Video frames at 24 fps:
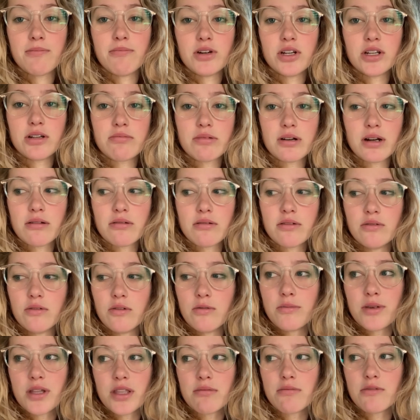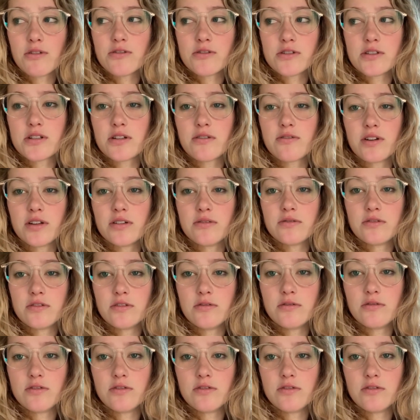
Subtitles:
but it probably won't be the most eventful